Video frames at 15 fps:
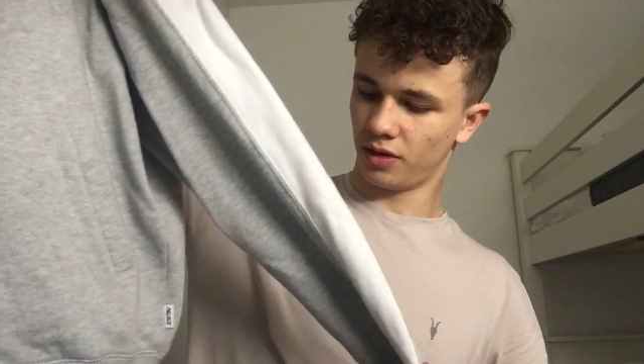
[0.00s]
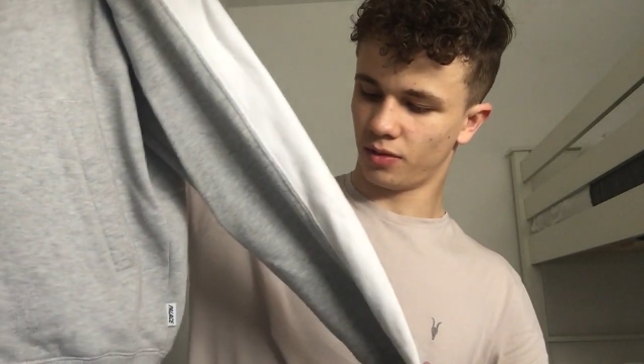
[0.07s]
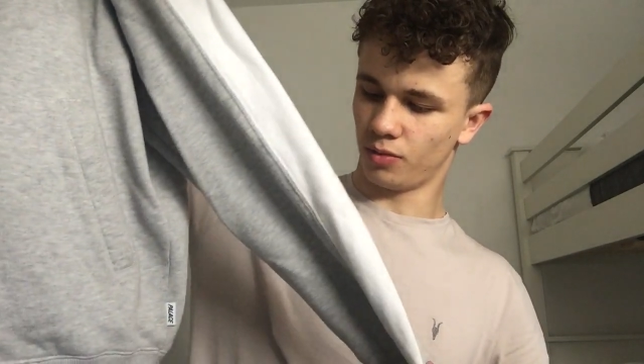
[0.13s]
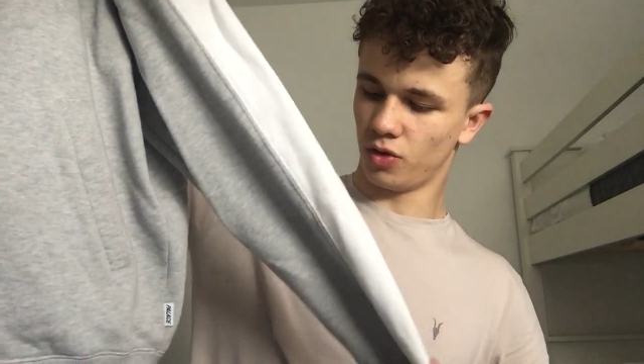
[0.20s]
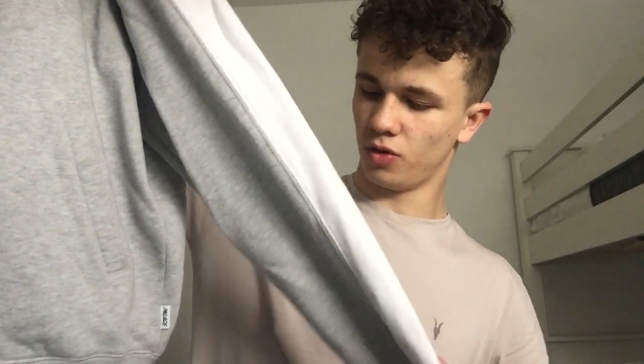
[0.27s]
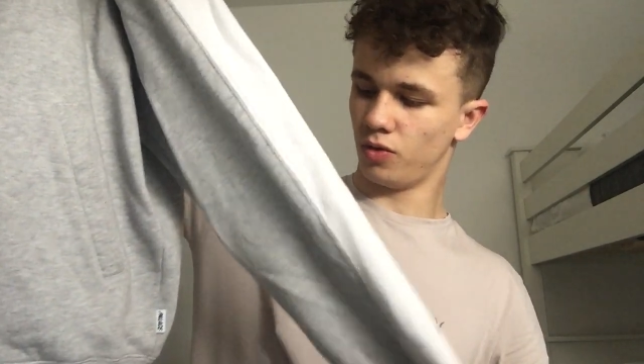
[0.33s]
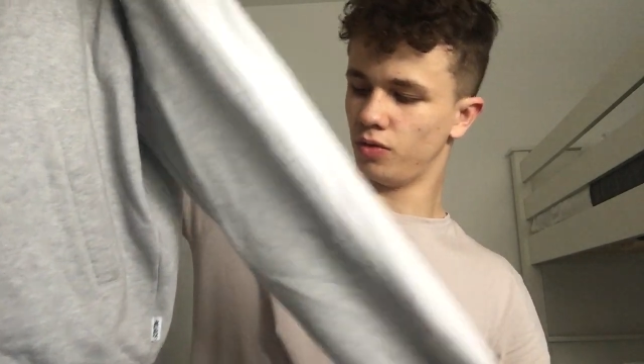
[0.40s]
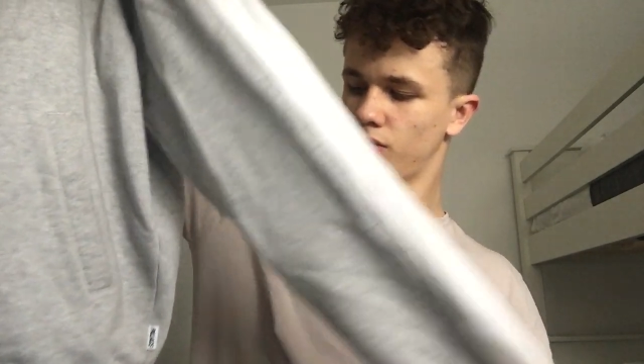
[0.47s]

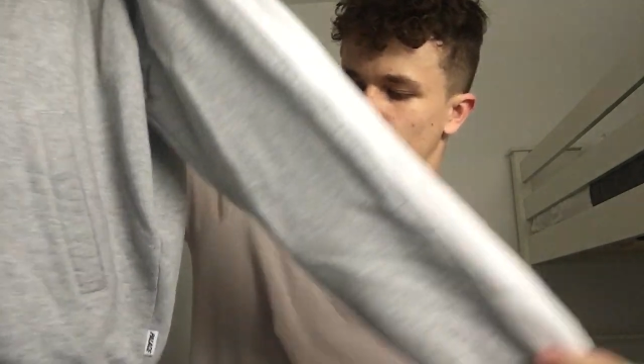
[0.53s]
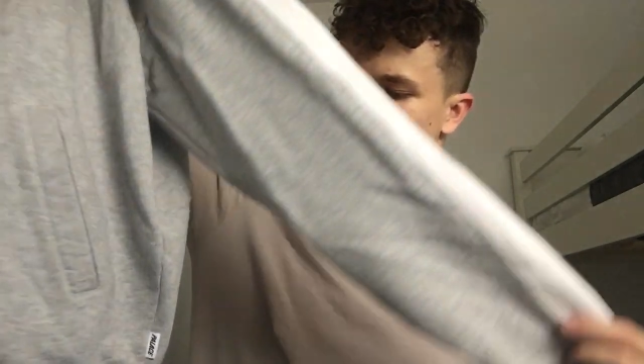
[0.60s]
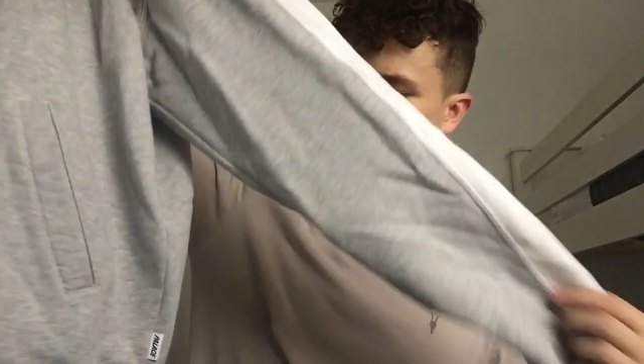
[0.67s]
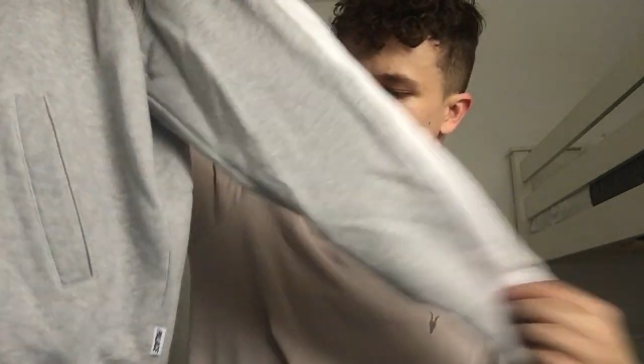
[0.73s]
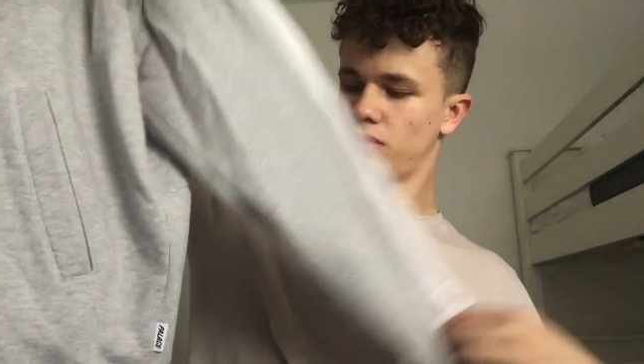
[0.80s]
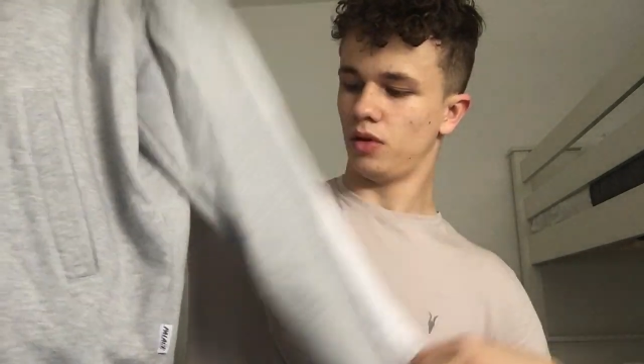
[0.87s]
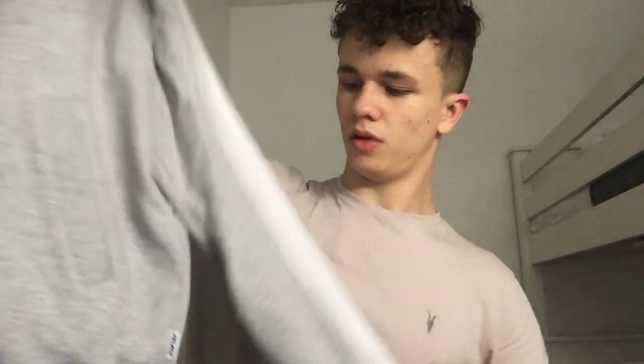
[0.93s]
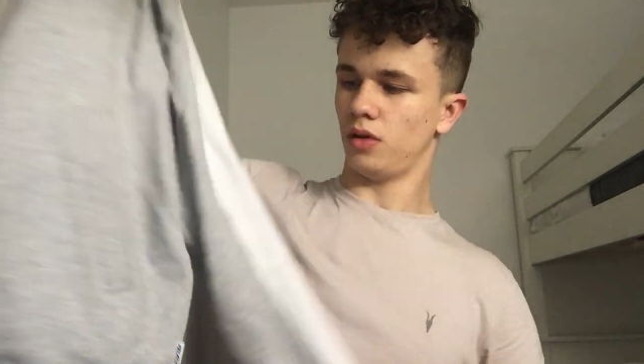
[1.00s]
small
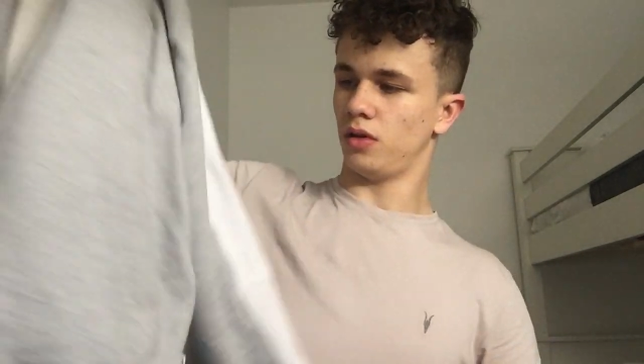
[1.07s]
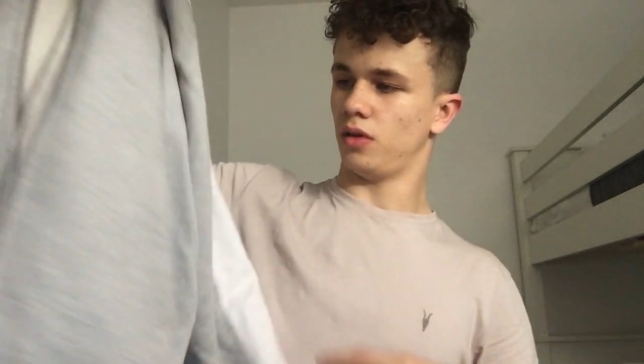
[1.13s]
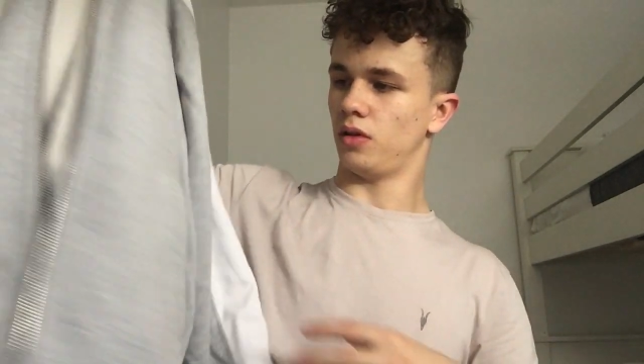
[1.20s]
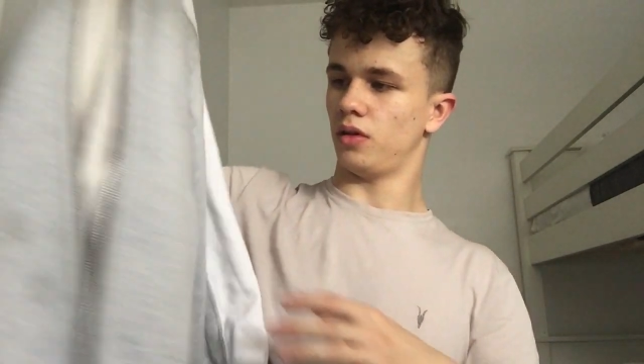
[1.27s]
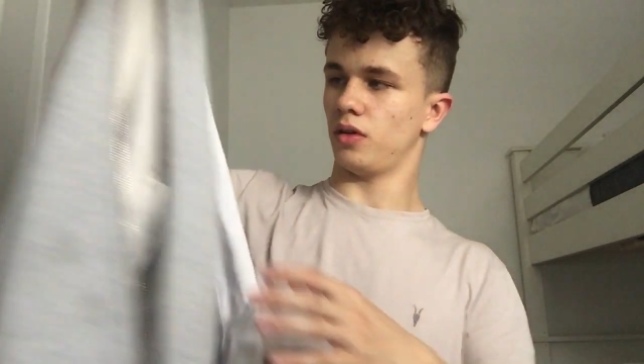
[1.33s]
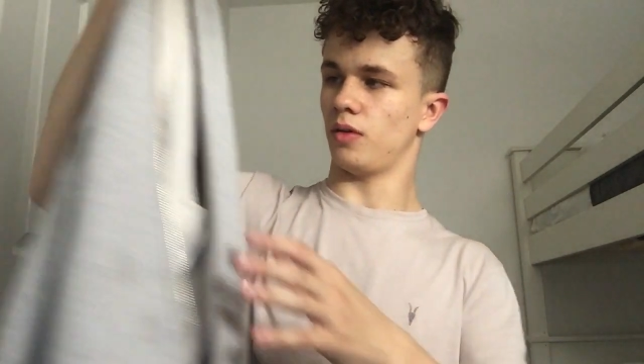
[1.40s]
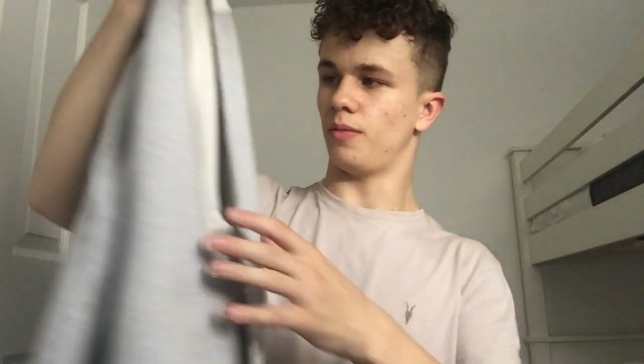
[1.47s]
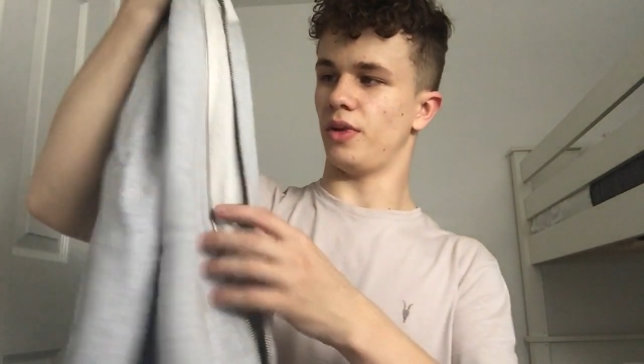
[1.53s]

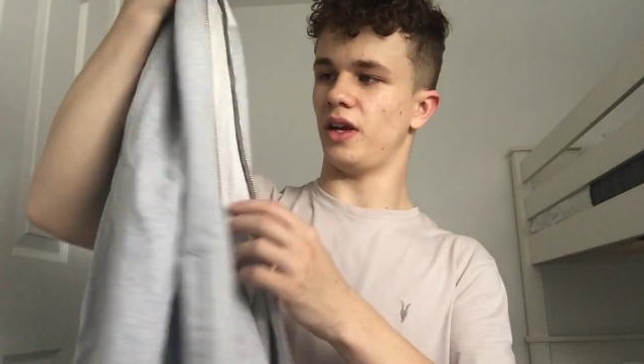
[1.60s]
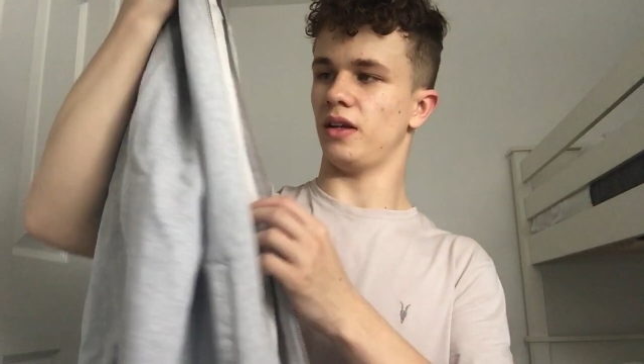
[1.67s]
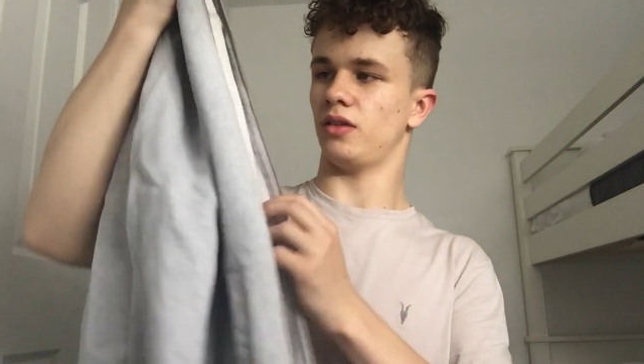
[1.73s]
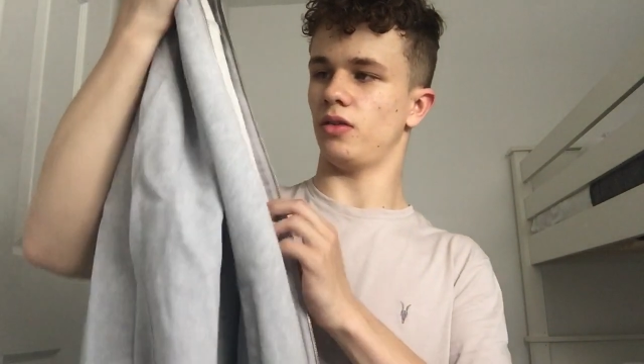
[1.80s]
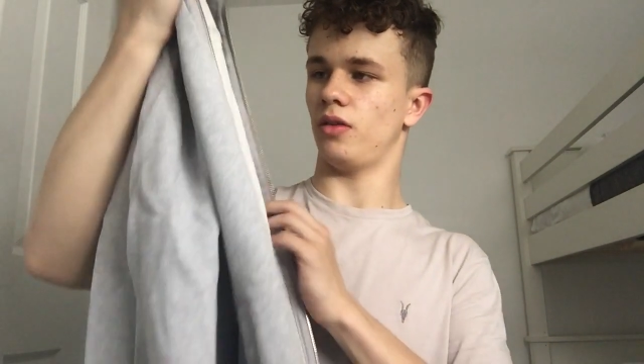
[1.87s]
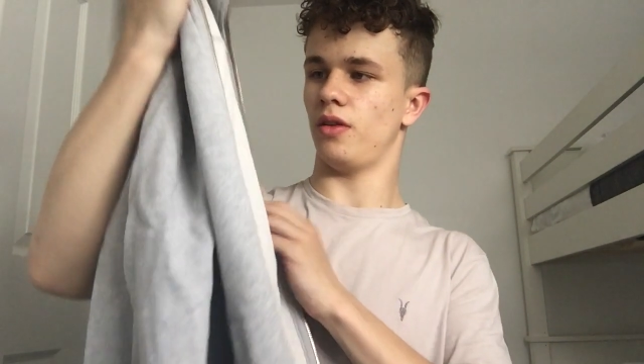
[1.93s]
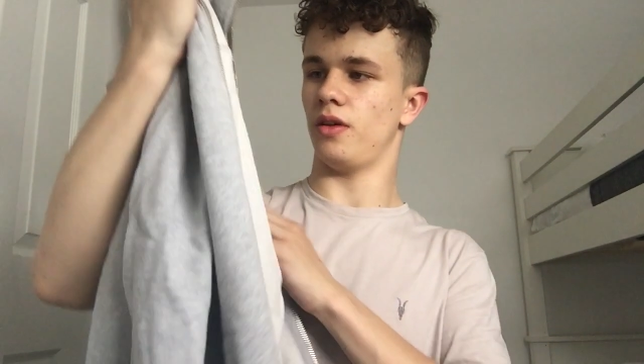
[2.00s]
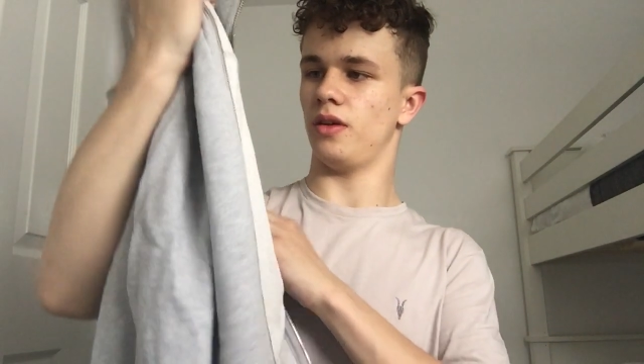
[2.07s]
compared
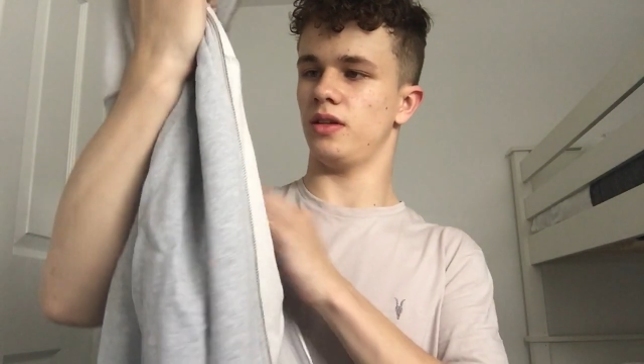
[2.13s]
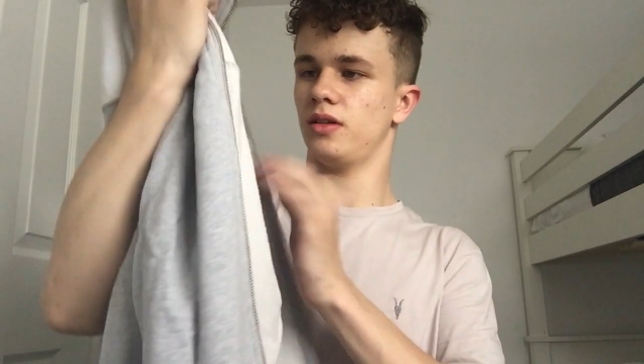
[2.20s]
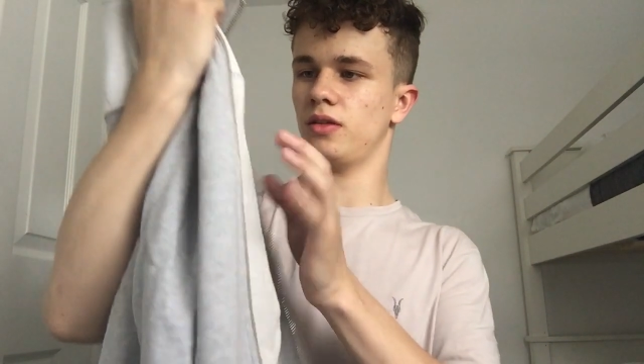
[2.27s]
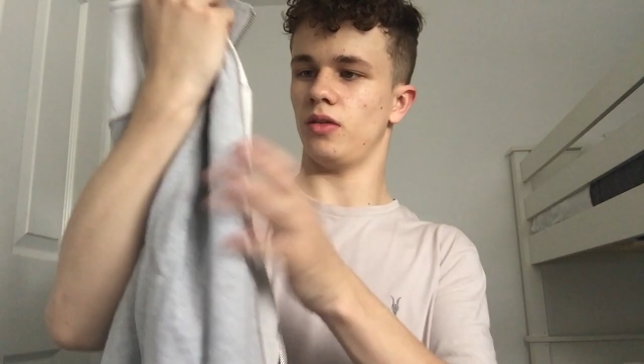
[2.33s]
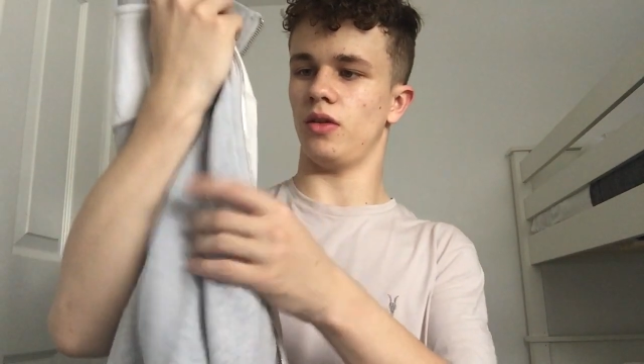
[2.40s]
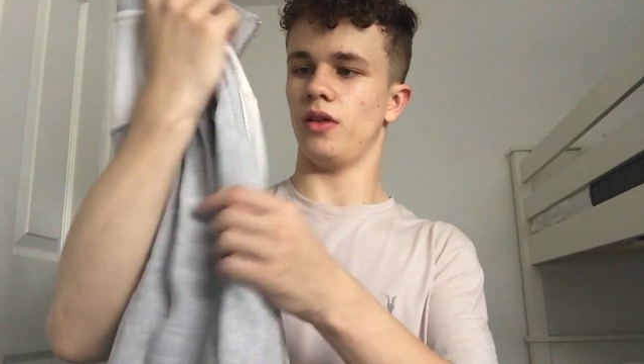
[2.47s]
to others.